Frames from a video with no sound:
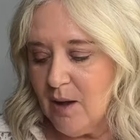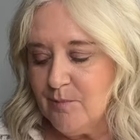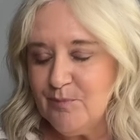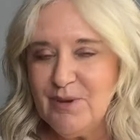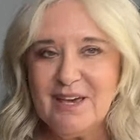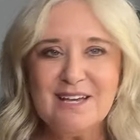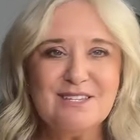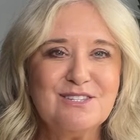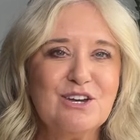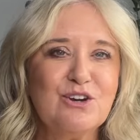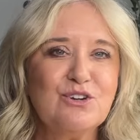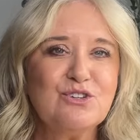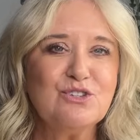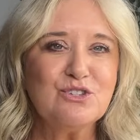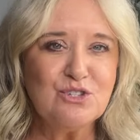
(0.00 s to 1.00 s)
because they're
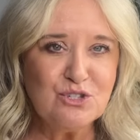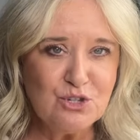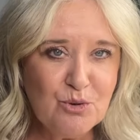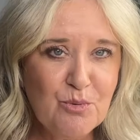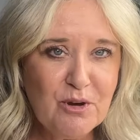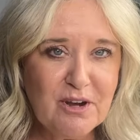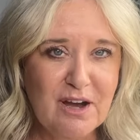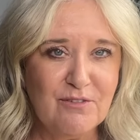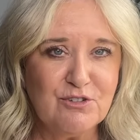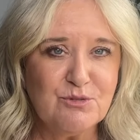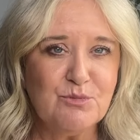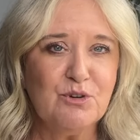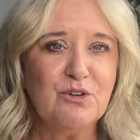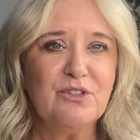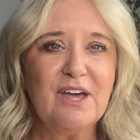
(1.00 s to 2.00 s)
super
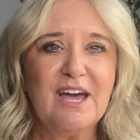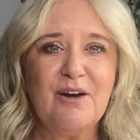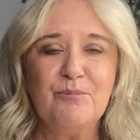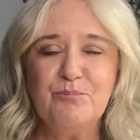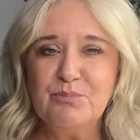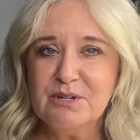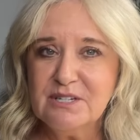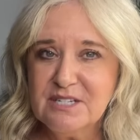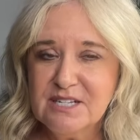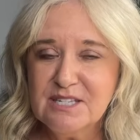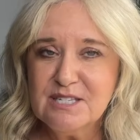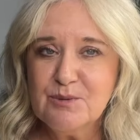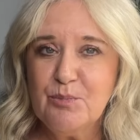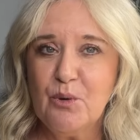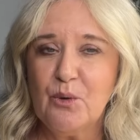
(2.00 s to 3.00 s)
comfortable. They have built-in
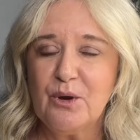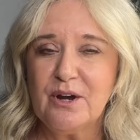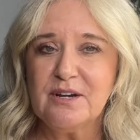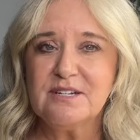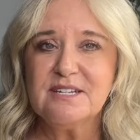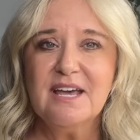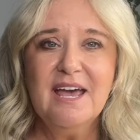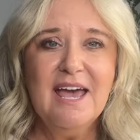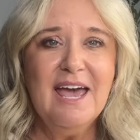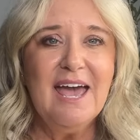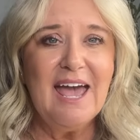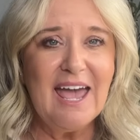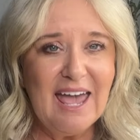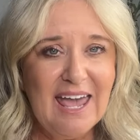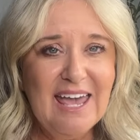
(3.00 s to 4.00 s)
support,
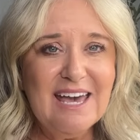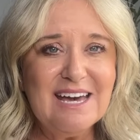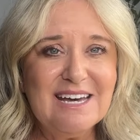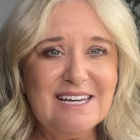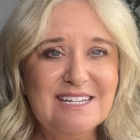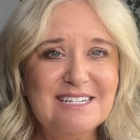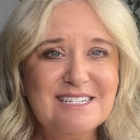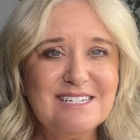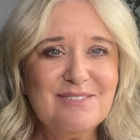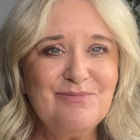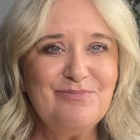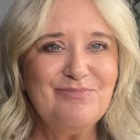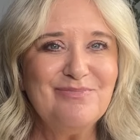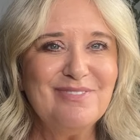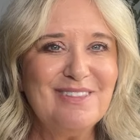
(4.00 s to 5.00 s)
and
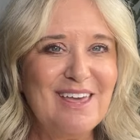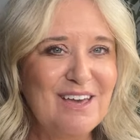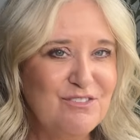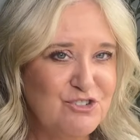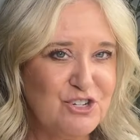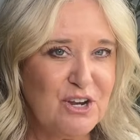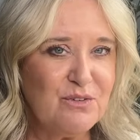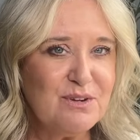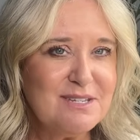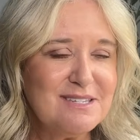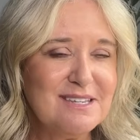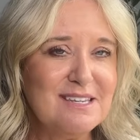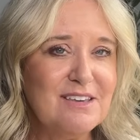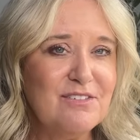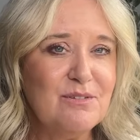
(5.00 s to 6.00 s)
they have
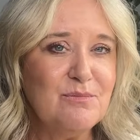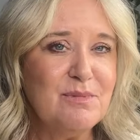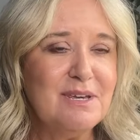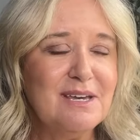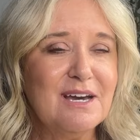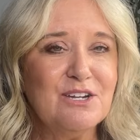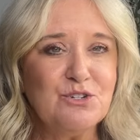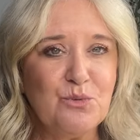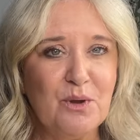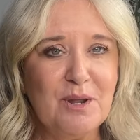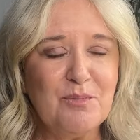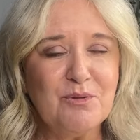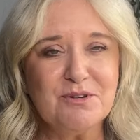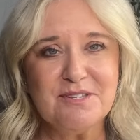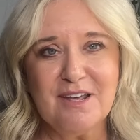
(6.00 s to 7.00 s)
generously given me a
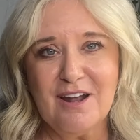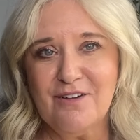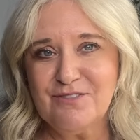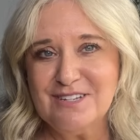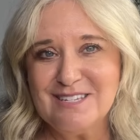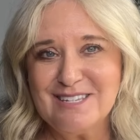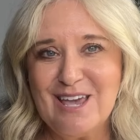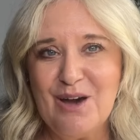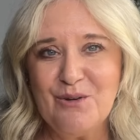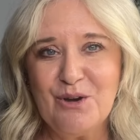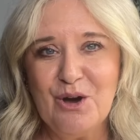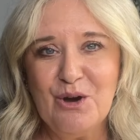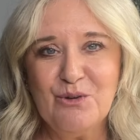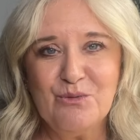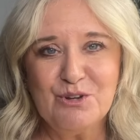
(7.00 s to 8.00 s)
20% off discount
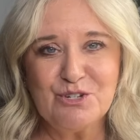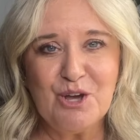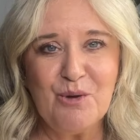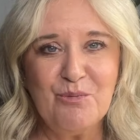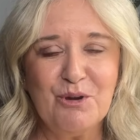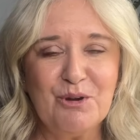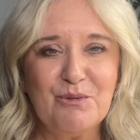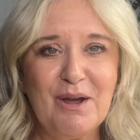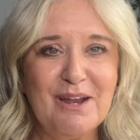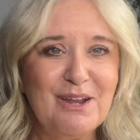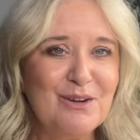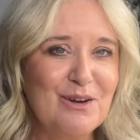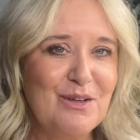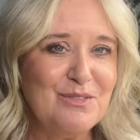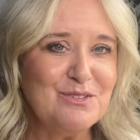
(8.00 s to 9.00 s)
code, which I'll put right
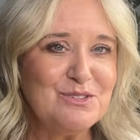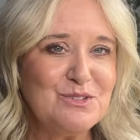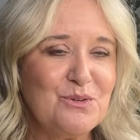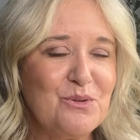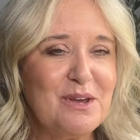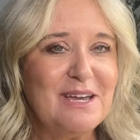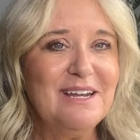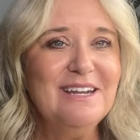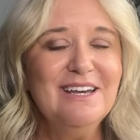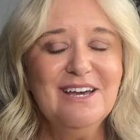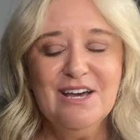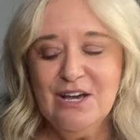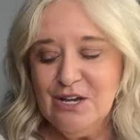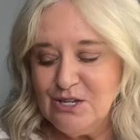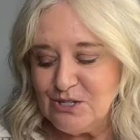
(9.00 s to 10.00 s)
here on the screen.
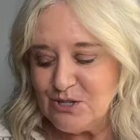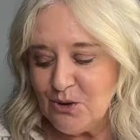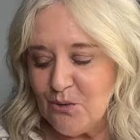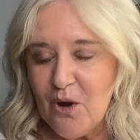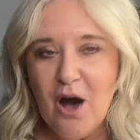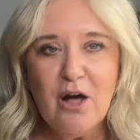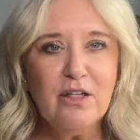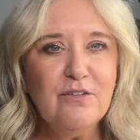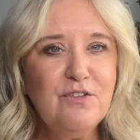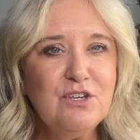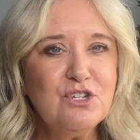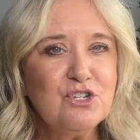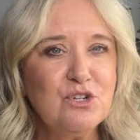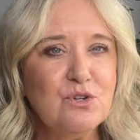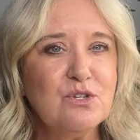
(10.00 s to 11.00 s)
So all of
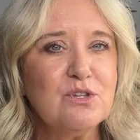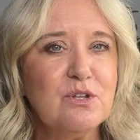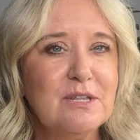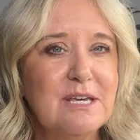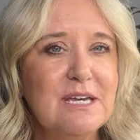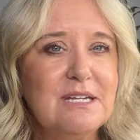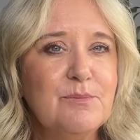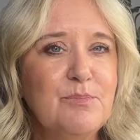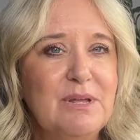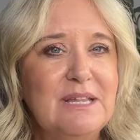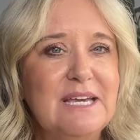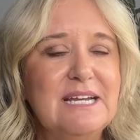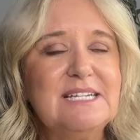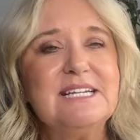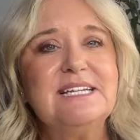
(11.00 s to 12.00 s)
these shoes will be
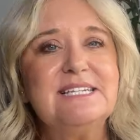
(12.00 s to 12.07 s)
linked